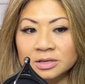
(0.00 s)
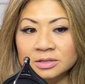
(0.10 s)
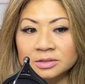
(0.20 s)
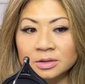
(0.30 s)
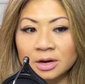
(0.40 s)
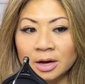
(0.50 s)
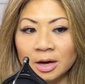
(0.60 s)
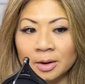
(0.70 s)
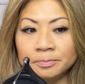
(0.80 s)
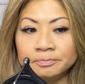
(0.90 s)
is
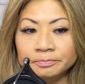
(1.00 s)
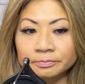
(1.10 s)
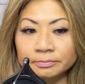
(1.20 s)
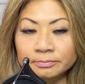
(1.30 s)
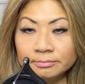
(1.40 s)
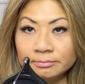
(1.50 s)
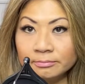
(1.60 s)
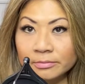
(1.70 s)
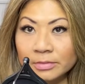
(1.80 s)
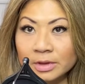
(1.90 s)
a
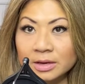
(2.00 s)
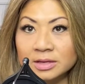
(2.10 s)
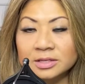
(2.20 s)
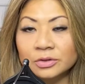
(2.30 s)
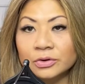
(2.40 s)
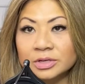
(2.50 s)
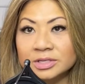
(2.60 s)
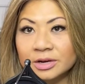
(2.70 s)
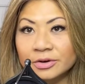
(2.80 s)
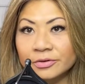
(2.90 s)

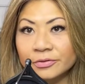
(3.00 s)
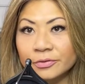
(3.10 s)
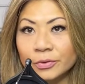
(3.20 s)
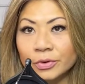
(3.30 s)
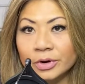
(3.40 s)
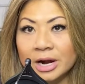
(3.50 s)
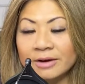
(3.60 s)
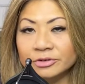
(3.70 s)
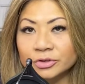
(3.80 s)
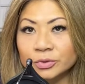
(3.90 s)
learning center for
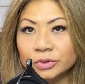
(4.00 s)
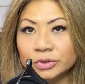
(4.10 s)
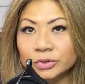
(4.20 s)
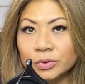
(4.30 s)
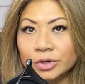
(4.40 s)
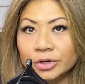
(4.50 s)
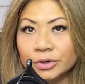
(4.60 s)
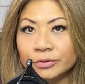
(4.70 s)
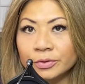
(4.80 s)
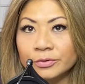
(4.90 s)
after-school
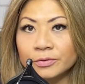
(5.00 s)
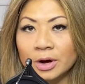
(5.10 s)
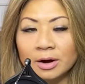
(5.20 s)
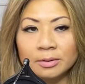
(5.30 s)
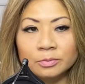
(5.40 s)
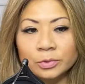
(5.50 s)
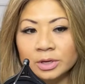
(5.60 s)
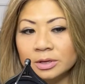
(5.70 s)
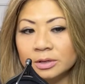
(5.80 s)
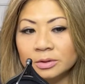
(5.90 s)
tutorial.
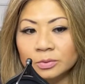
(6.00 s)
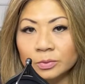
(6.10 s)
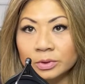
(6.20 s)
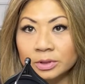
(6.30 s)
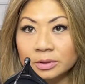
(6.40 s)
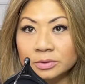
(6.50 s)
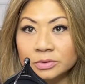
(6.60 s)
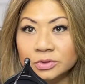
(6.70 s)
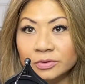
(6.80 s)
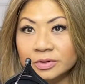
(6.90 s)
We
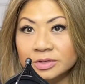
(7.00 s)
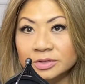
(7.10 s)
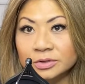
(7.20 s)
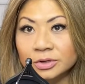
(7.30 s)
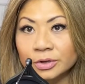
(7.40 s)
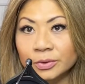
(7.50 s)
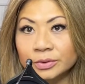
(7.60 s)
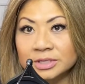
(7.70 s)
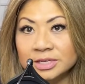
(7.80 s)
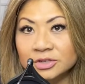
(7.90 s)
service,
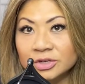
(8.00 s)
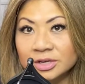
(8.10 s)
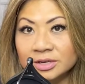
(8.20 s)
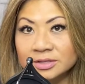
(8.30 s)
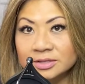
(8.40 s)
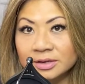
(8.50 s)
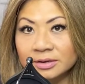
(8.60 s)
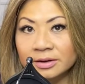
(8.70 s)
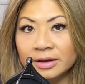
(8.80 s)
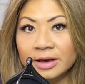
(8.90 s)
and teach kids
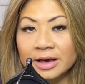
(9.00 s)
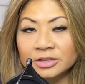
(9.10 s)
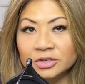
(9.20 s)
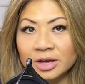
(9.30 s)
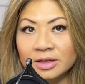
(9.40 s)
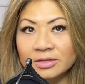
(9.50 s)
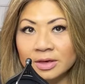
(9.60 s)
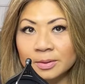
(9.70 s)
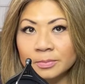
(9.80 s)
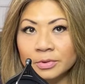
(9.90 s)
and
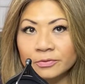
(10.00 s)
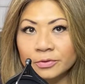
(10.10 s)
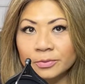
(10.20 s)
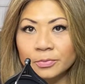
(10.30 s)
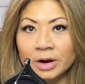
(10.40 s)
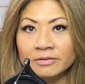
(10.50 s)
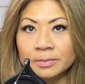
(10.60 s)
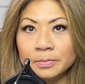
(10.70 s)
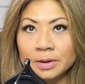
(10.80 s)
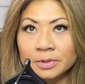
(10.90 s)
educate them for
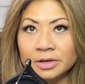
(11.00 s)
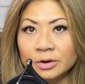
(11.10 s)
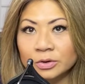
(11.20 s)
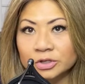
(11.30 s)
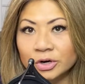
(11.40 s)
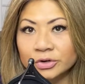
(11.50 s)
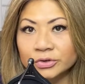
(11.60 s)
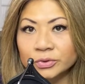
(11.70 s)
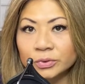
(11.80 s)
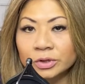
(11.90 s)
private, public, or
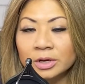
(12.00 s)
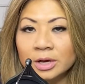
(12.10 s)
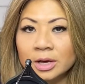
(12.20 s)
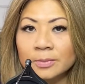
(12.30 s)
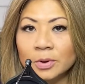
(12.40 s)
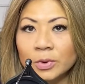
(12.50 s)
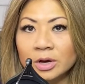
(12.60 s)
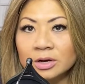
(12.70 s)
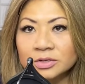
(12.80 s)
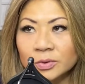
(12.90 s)
charter school. But
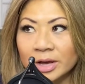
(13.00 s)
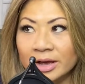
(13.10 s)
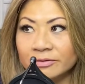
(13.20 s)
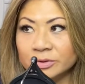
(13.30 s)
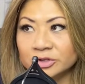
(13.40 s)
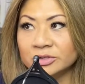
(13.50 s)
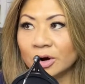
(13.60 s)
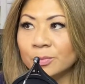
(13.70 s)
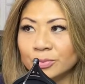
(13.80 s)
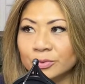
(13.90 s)
we also have, which
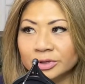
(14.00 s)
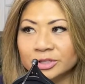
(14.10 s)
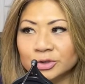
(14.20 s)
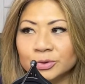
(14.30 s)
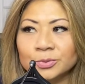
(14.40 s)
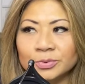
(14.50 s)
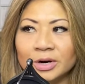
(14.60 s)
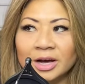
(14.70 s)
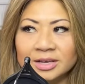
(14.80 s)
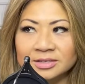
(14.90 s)
is our really true
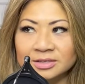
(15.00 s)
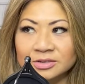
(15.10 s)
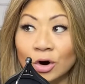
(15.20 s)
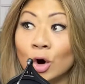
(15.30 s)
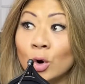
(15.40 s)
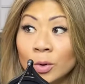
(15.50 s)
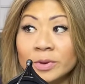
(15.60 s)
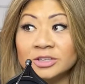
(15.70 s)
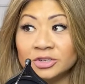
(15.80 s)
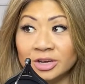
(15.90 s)
prize, is our
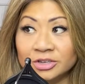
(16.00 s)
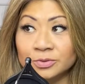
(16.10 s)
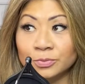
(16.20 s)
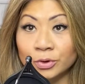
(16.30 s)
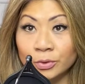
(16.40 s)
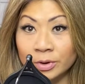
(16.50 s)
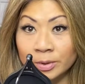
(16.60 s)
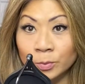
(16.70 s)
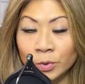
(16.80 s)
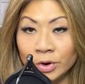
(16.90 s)
home education
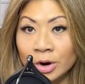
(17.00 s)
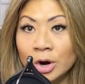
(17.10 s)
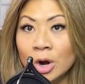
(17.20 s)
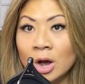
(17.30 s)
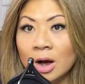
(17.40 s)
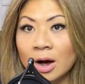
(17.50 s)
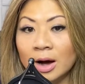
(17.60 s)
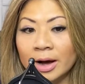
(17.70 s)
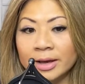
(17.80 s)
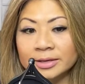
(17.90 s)
program, where
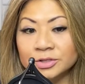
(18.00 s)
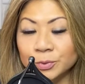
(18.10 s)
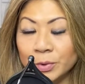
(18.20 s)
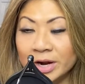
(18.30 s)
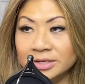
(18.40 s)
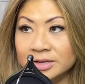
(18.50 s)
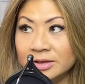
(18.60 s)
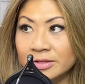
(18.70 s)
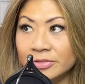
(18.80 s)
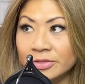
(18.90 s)
I direct
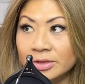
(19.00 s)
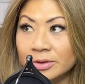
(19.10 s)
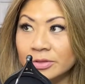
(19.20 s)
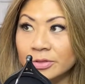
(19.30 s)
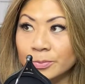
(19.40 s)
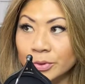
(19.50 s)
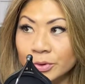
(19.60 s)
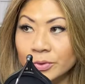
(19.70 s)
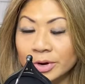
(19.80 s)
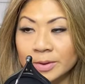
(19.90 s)
the
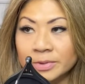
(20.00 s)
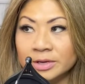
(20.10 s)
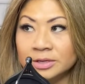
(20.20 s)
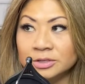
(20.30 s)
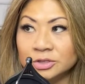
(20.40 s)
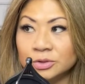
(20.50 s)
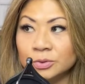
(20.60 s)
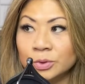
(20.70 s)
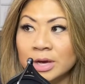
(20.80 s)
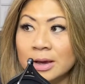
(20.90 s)
program
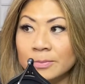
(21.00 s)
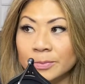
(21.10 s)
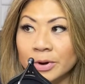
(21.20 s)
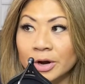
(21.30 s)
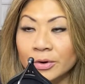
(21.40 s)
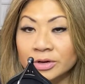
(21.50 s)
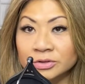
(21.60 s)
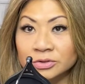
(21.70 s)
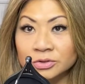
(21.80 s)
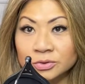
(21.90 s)
into
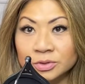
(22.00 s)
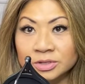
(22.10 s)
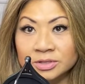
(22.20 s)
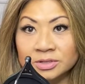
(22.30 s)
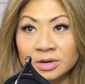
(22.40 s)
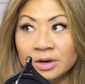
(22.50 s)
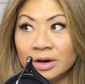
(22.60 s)
preparing students